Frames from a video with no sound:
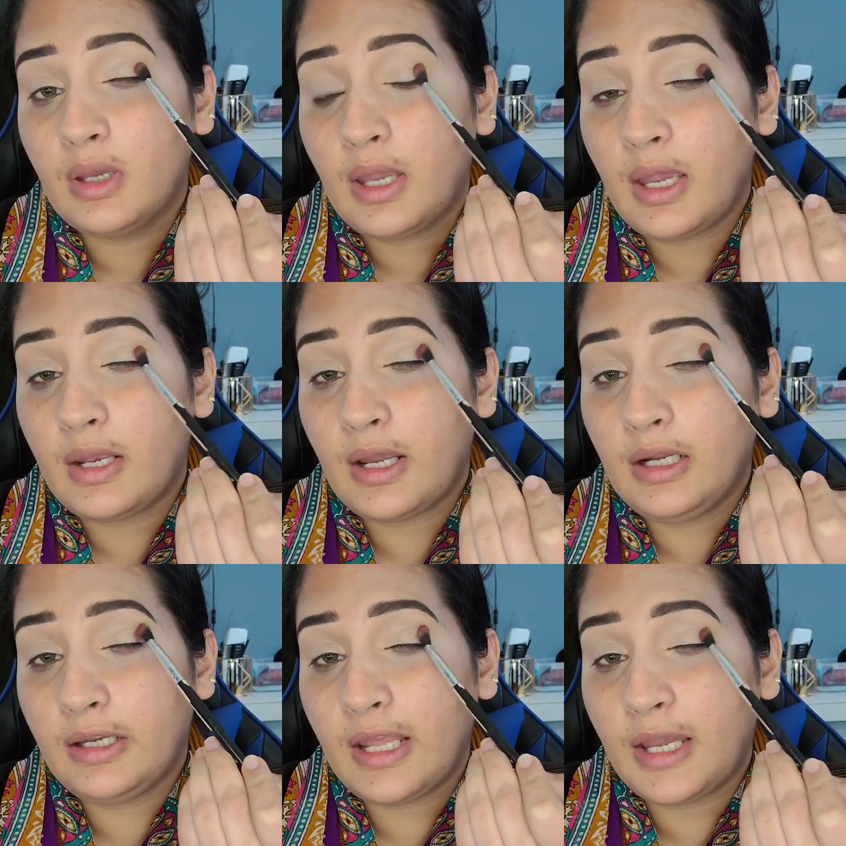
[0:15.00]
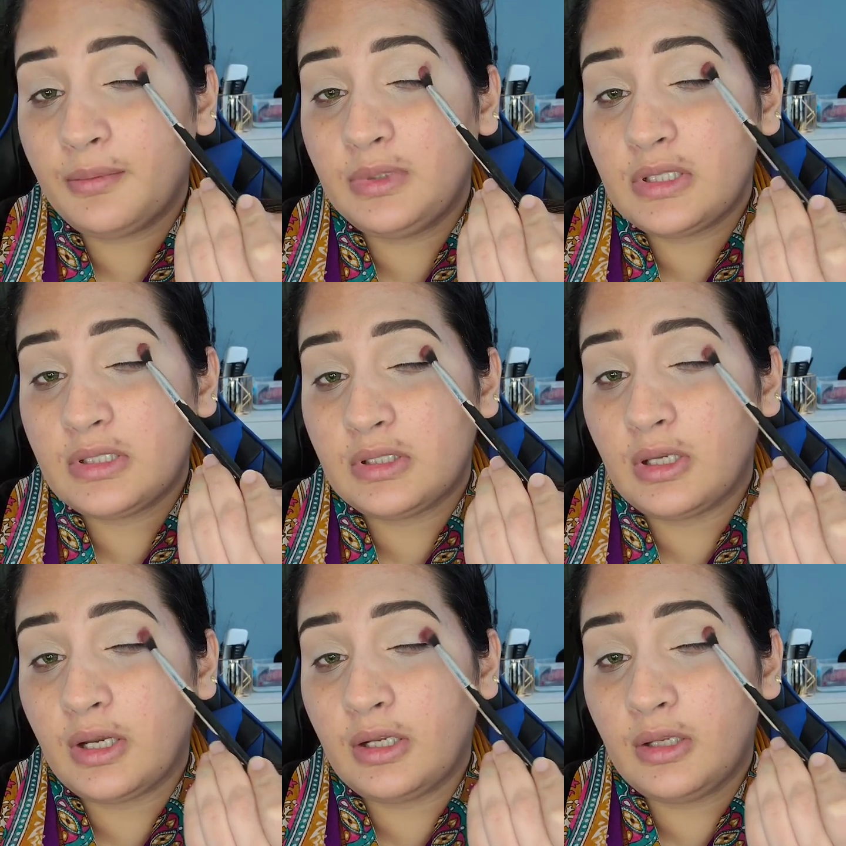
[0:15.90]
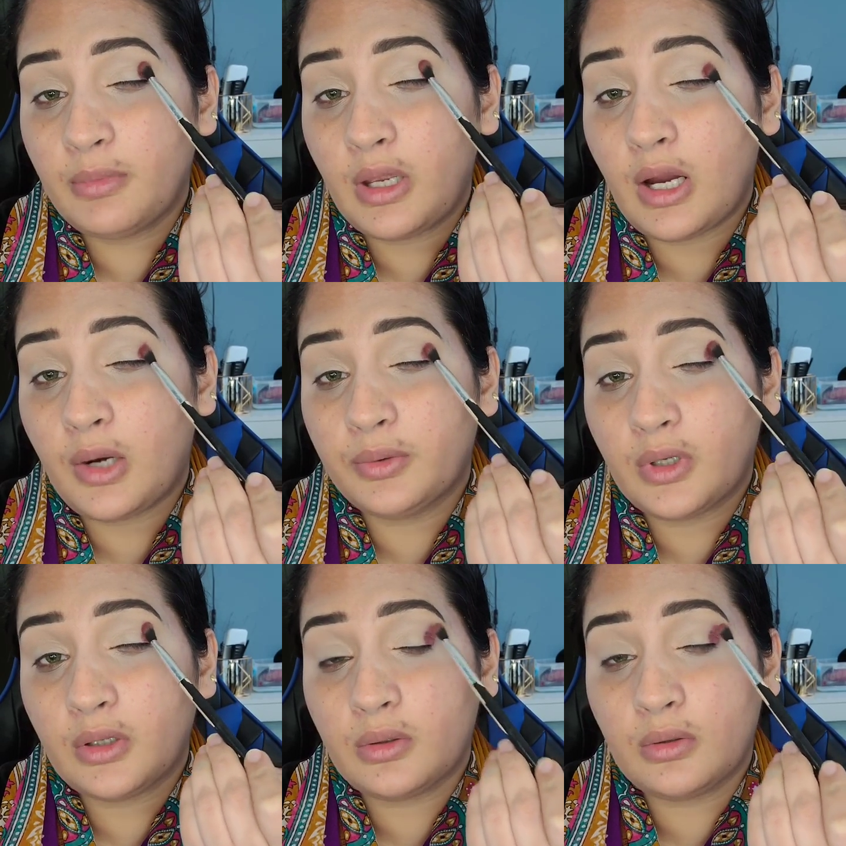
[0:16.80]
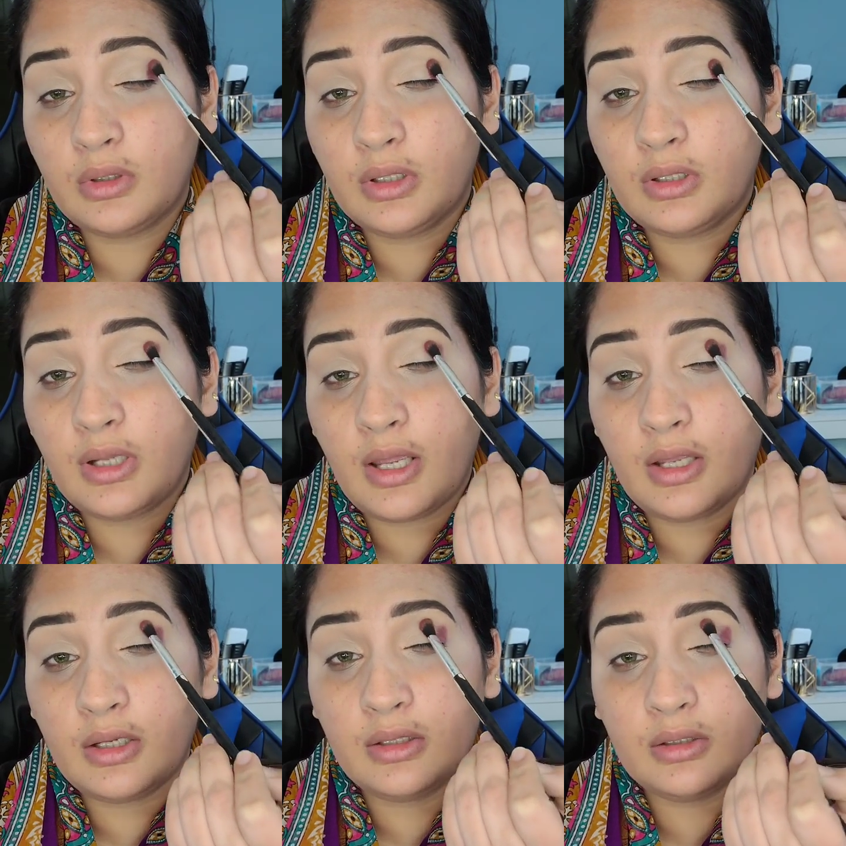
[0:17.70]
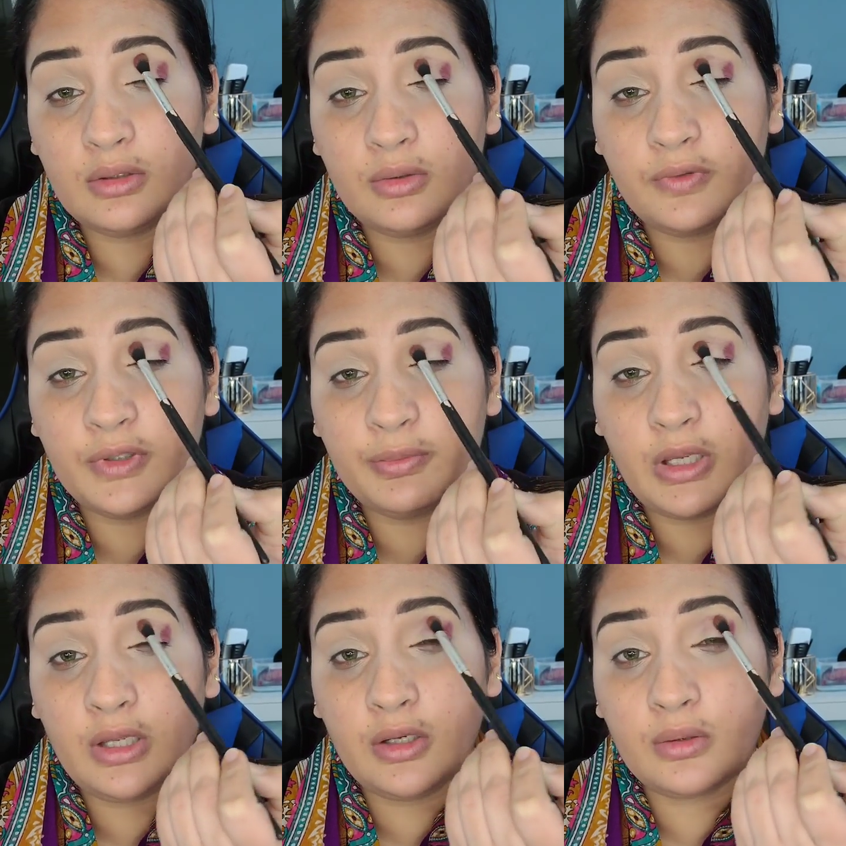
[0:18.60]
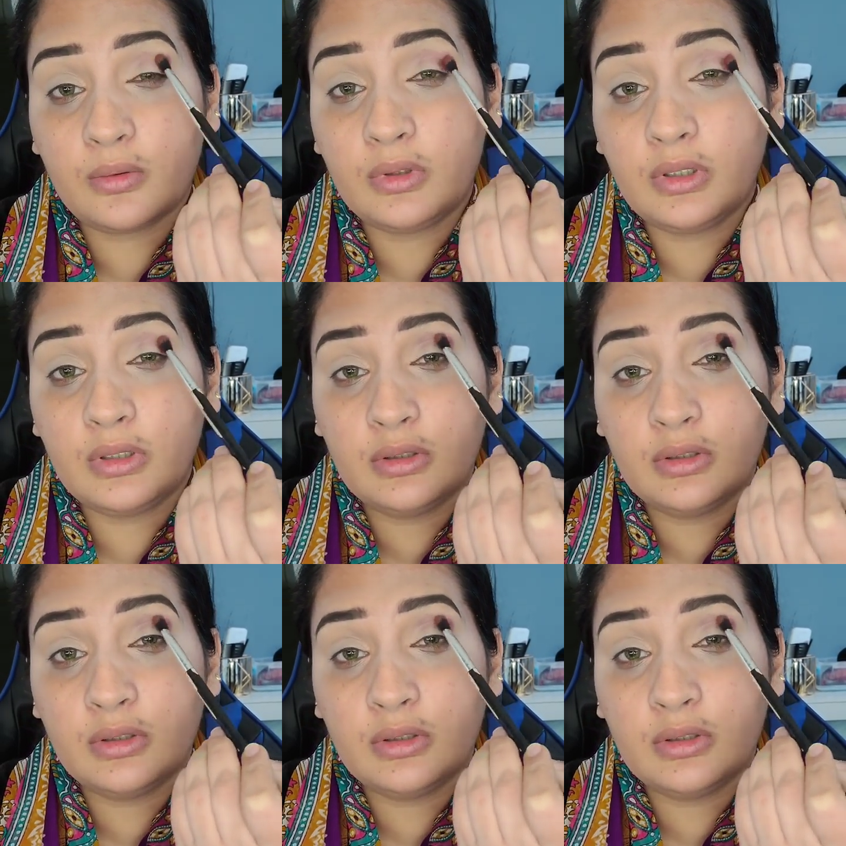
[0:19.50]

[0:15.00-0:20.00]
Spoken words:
and I'll dab this shade in my outer corner and toward my inner corner.